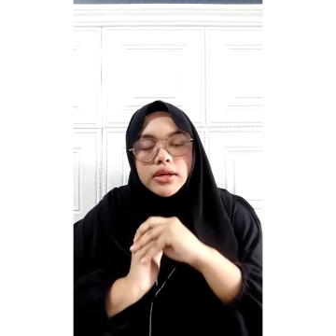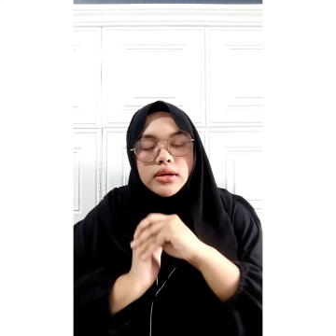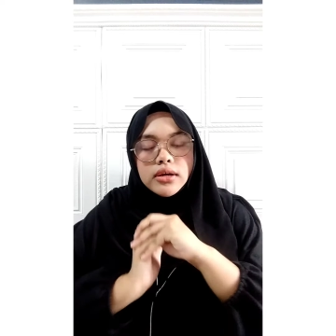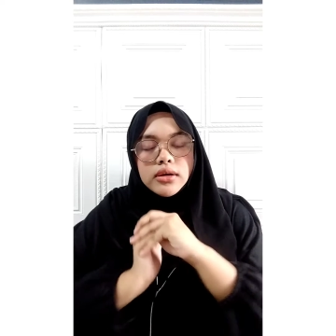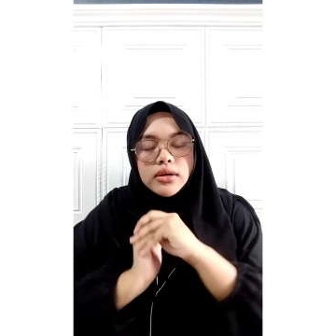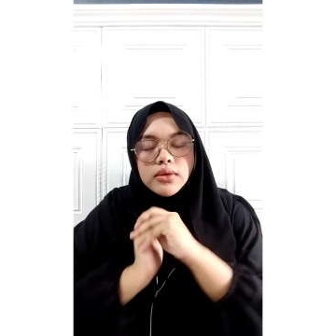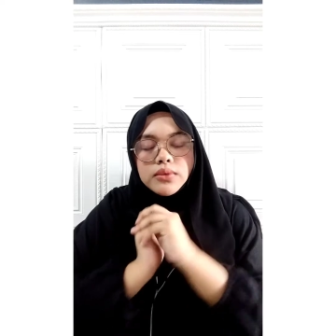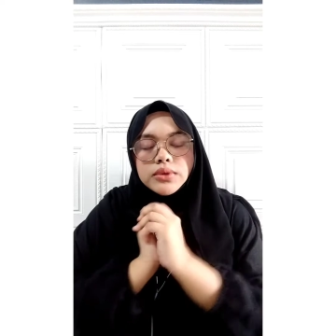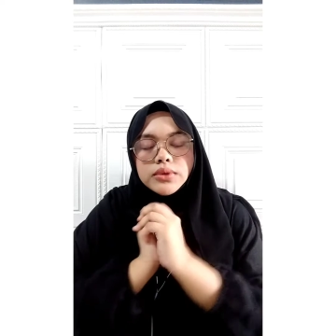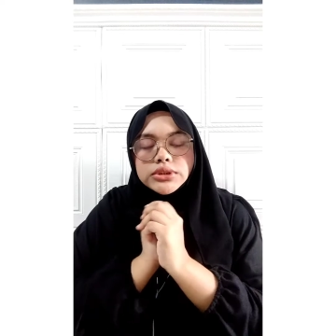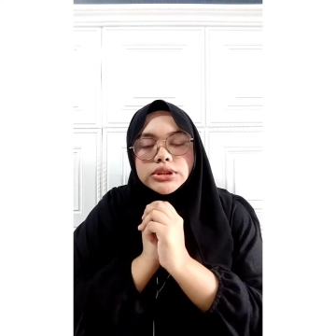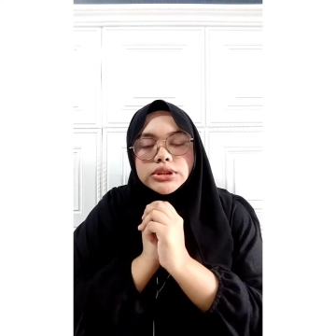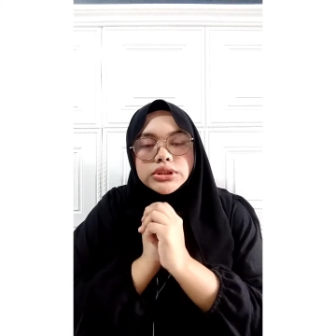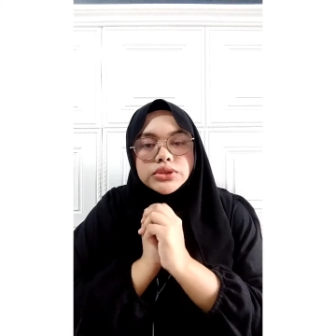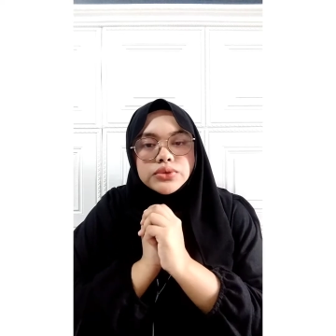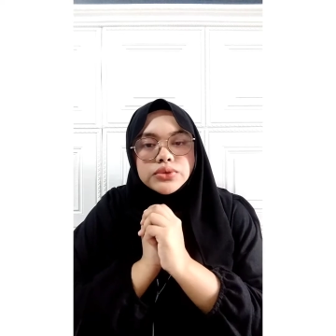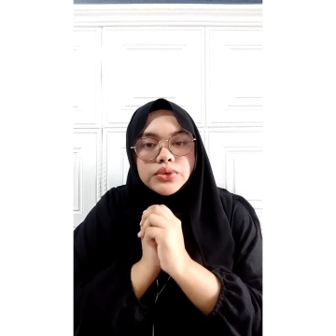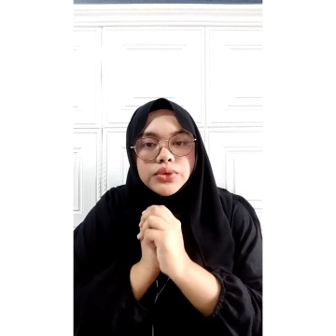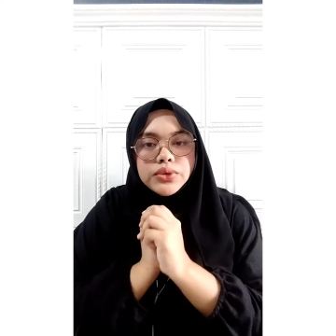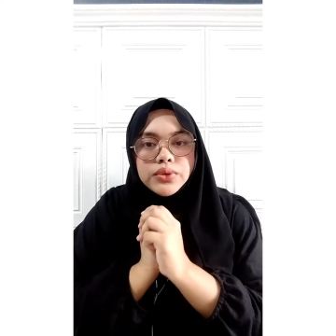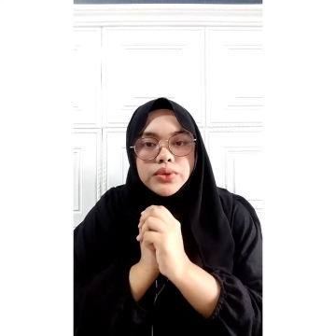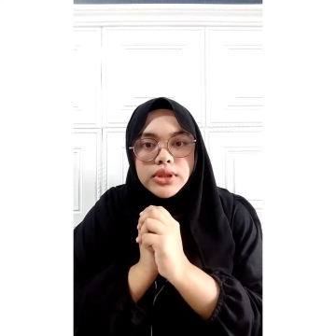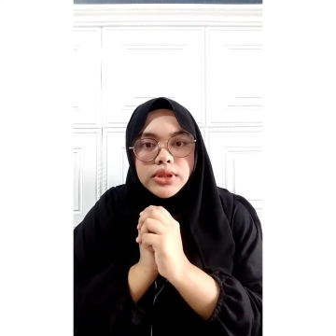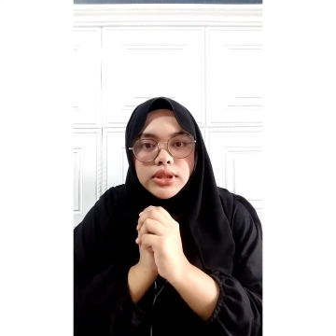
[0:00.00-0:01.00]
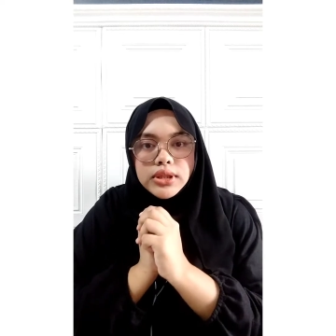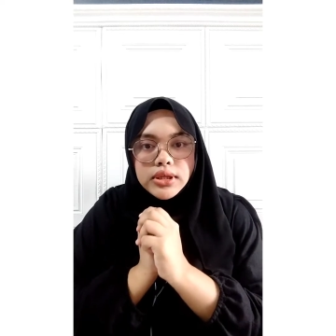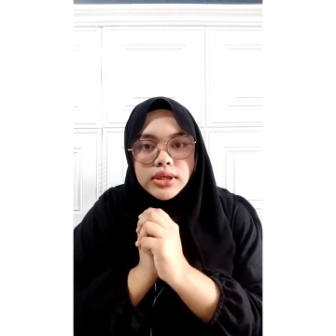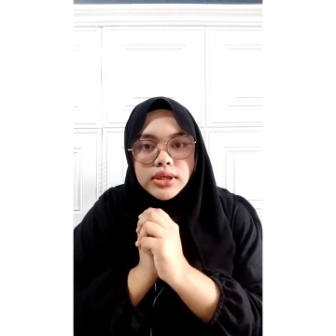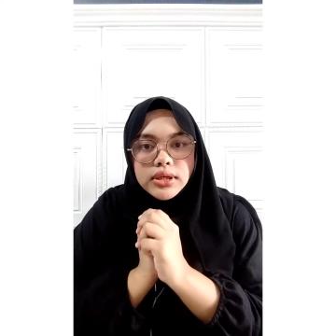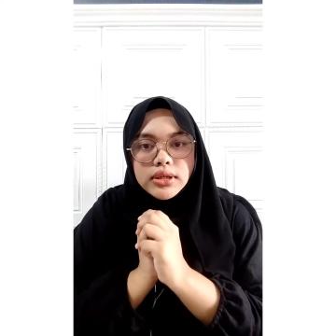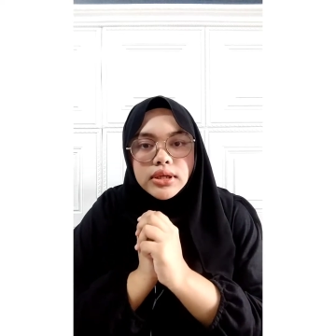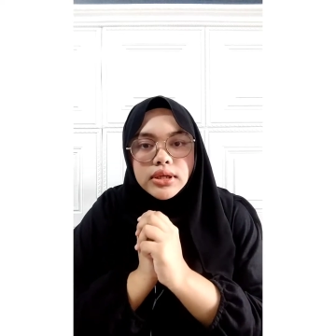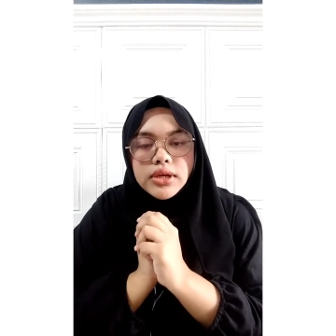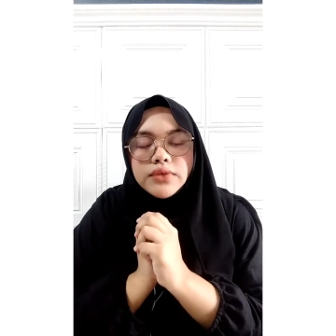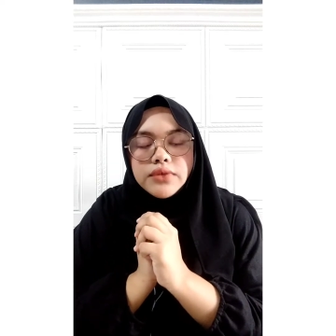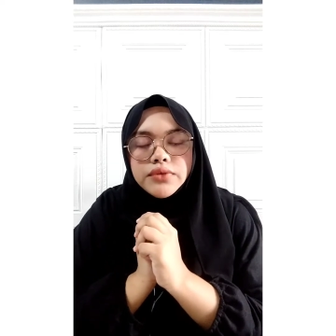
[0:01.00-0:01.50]
which is 2
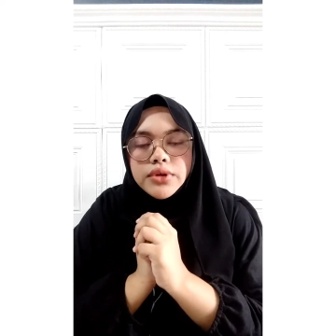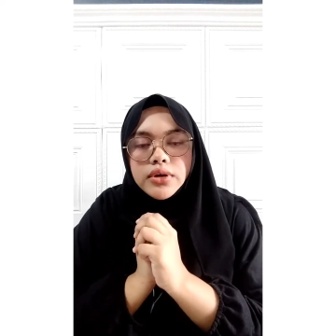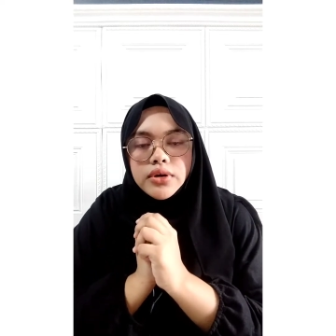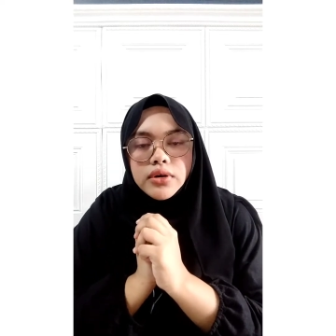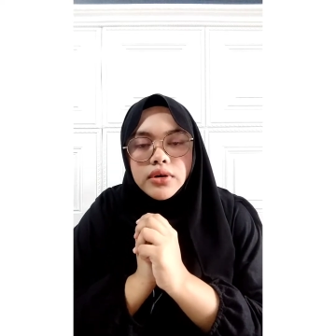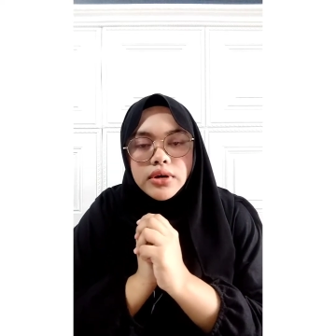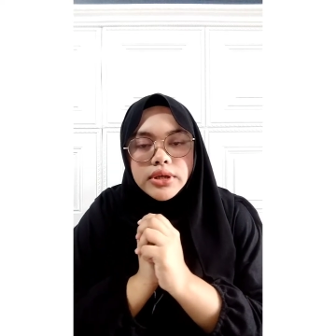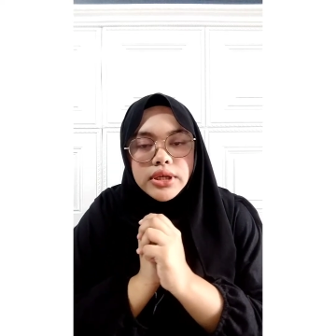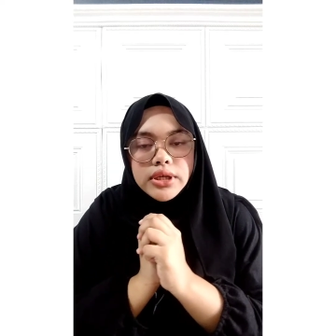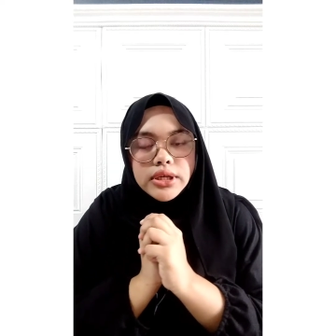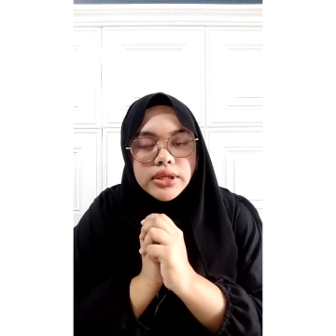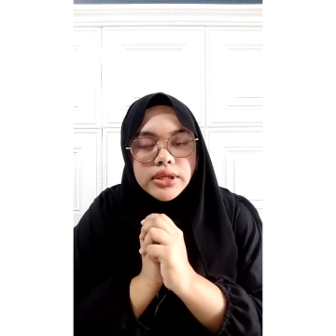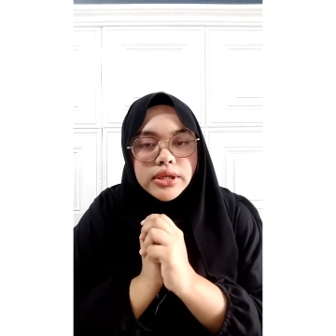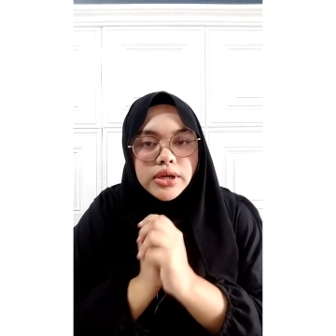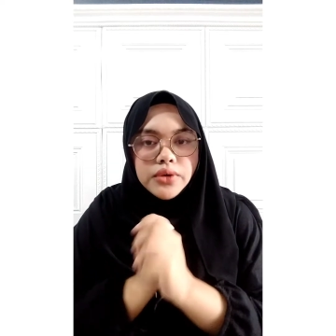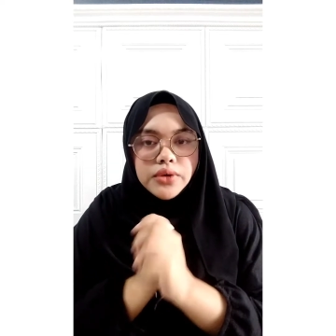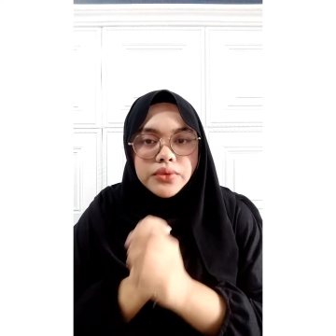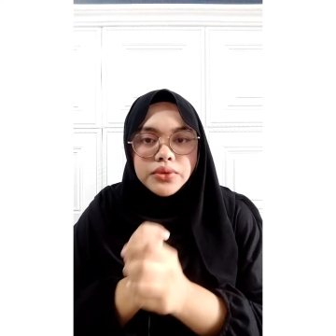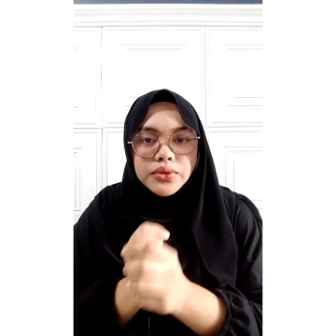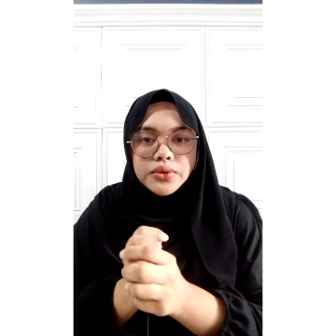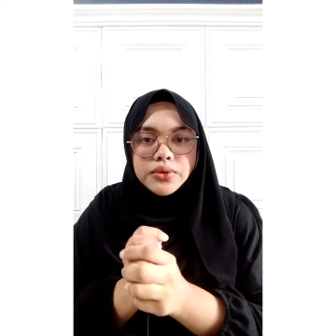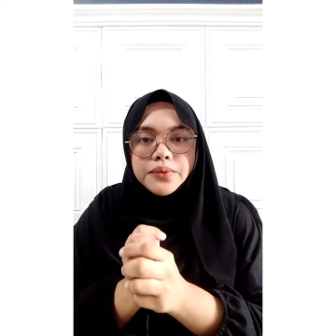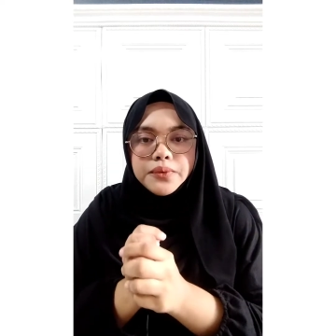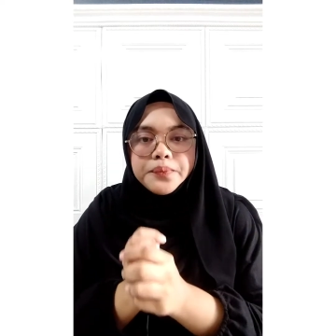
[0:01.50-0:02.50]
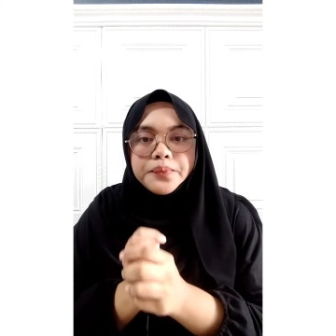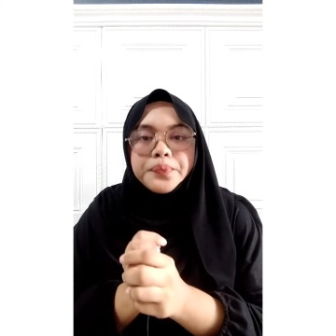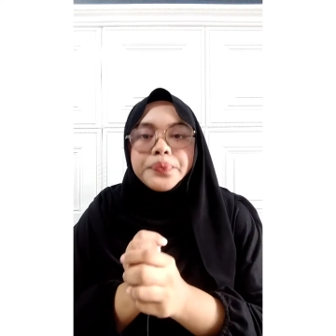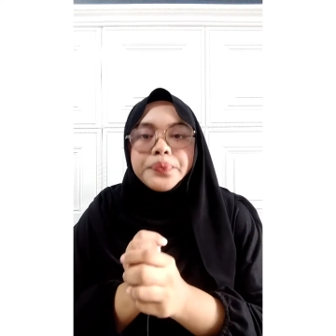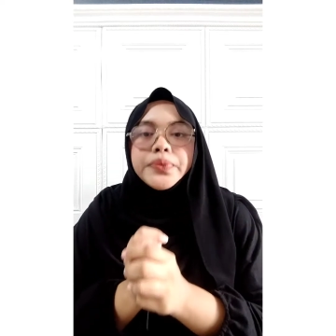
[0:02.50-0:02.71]
Newton, and recorded it down to.